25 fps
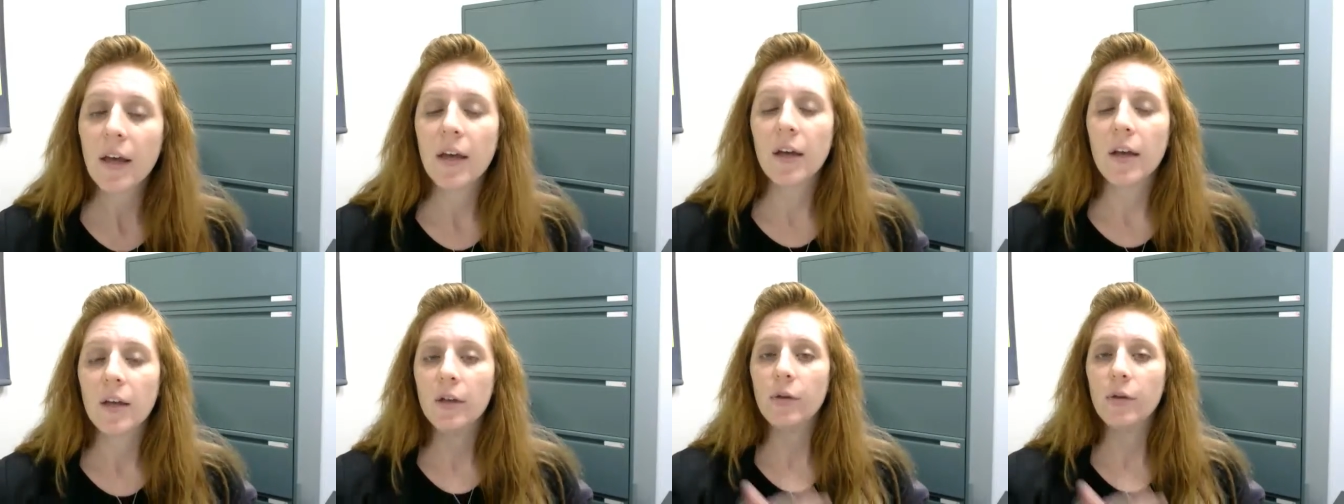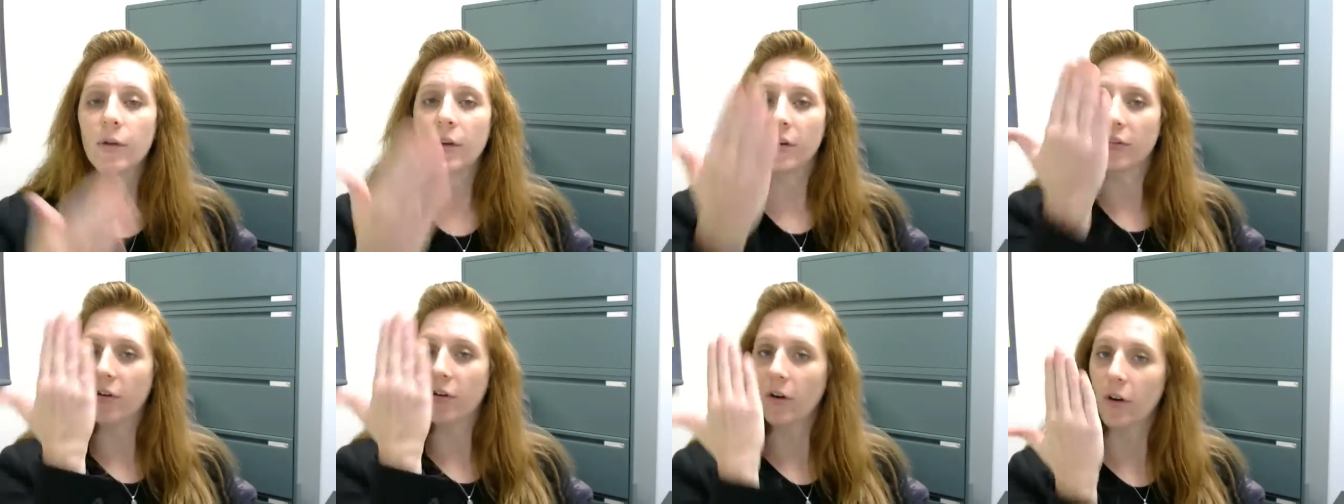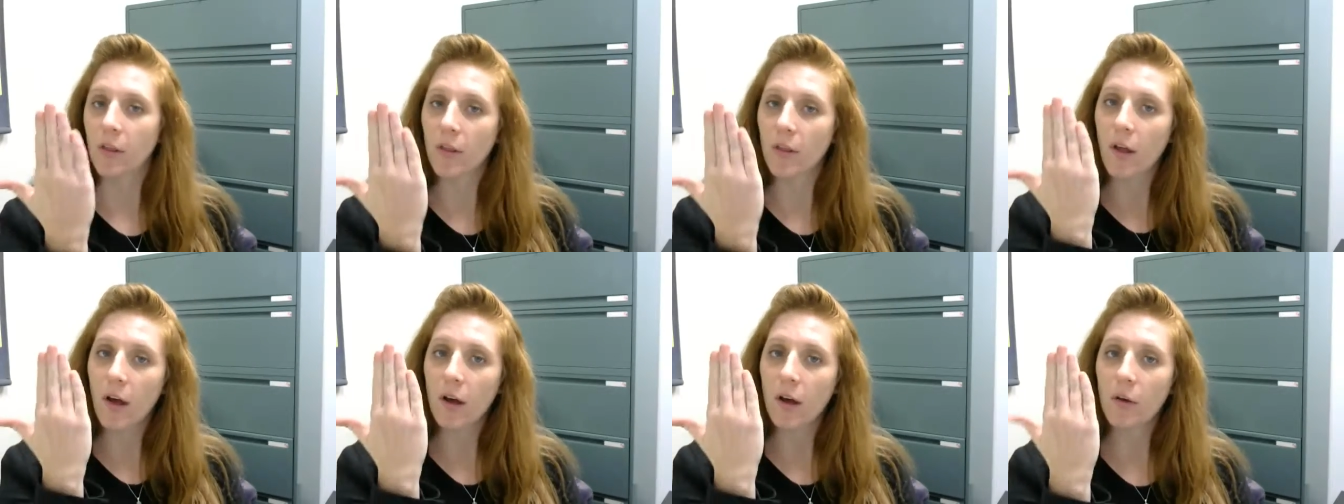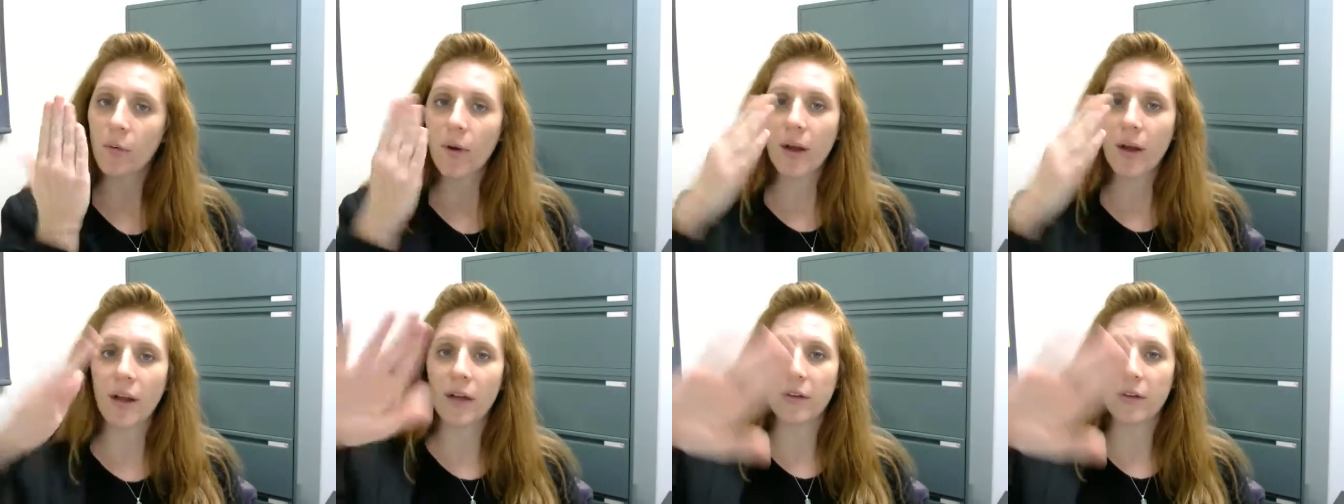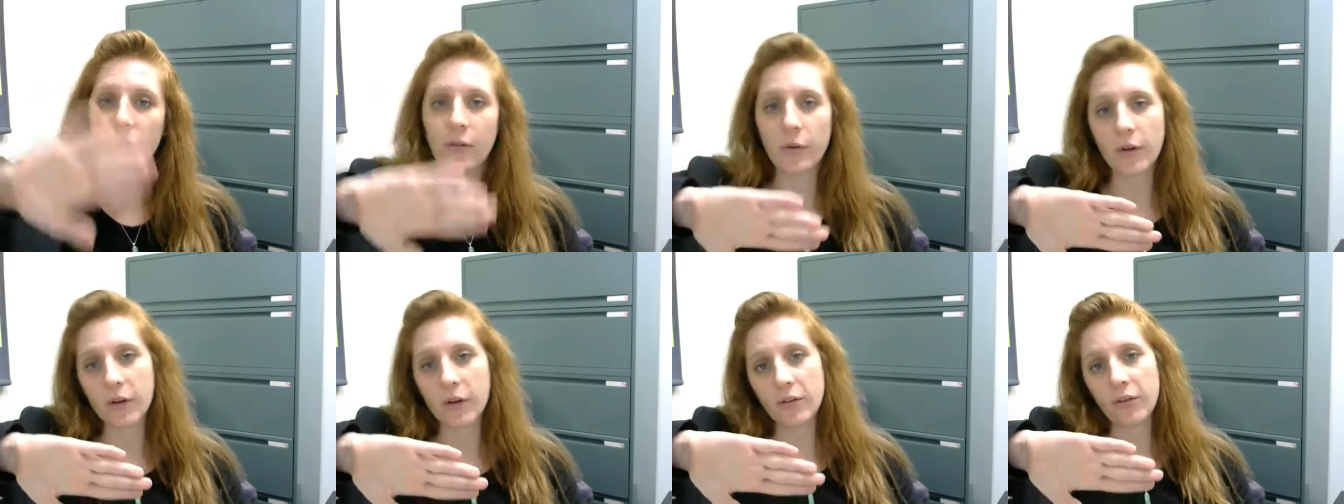You can turn it long
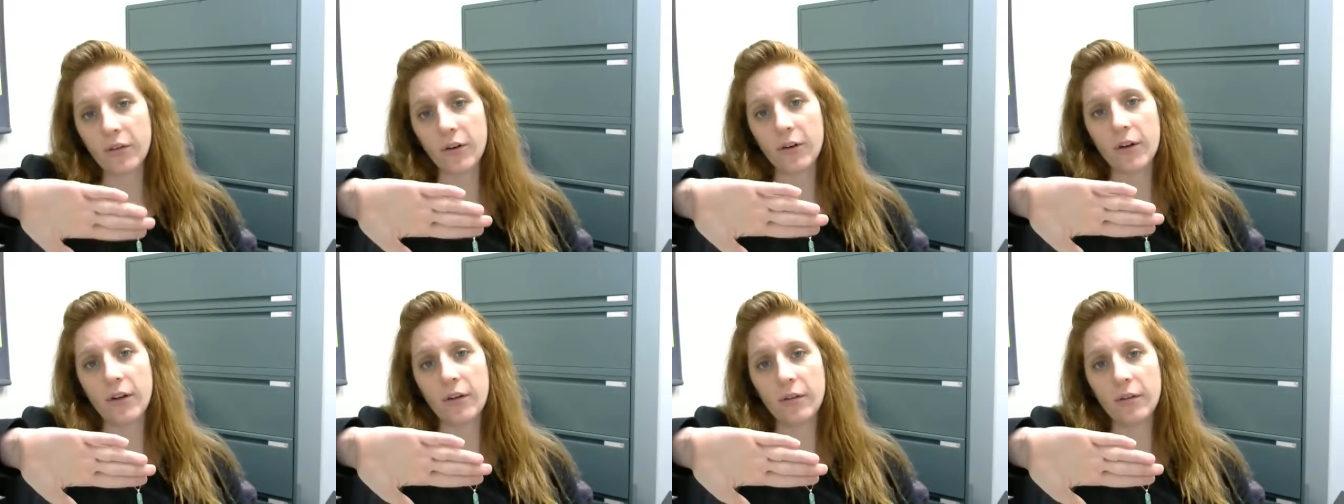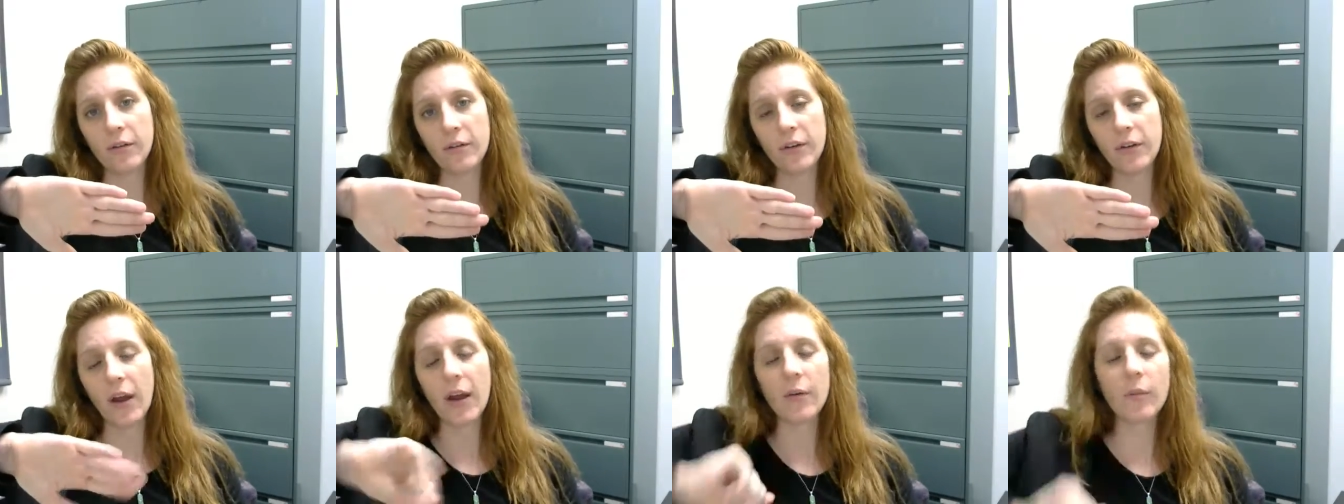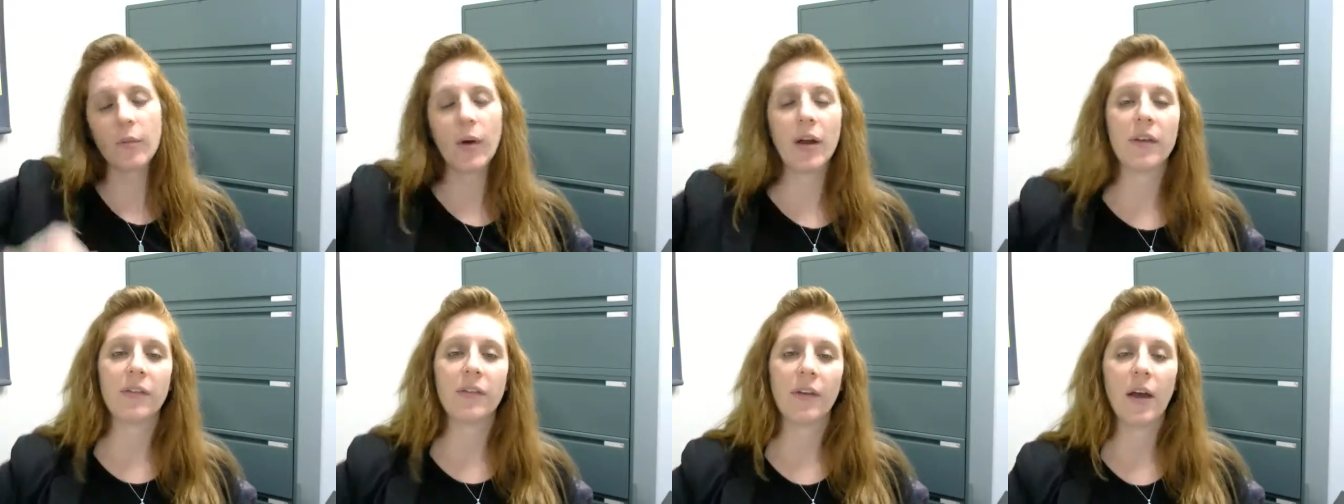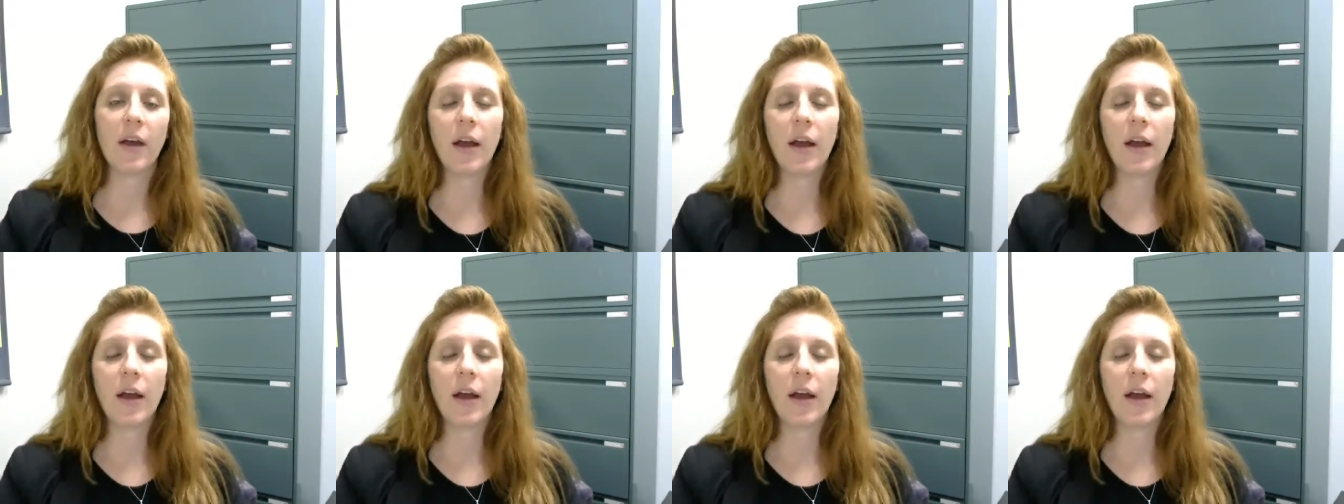ways. You can turn it sideways.